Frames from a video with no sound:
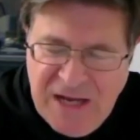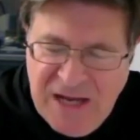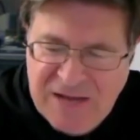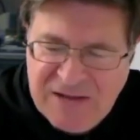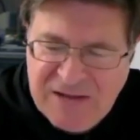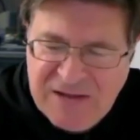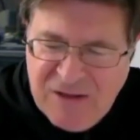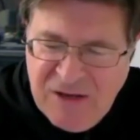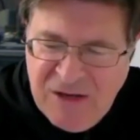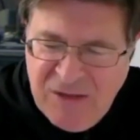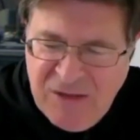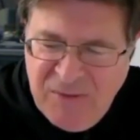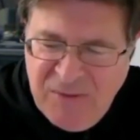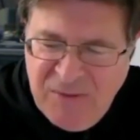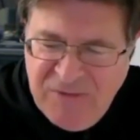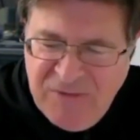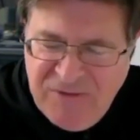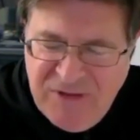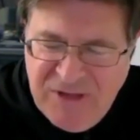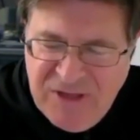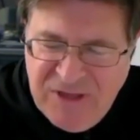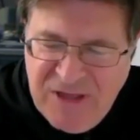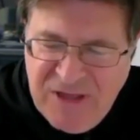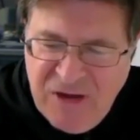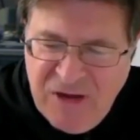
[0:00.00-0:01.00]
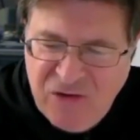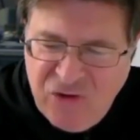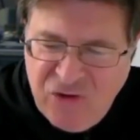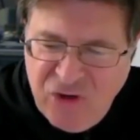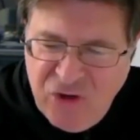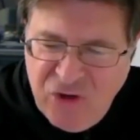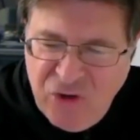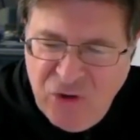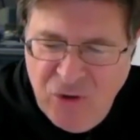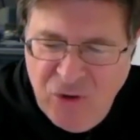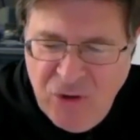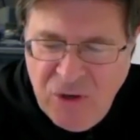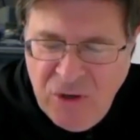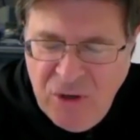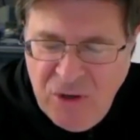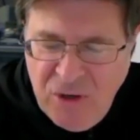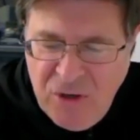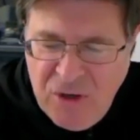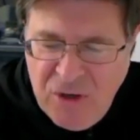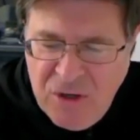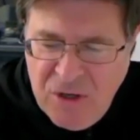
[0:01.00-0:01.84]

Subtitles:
he has an epiphany there too.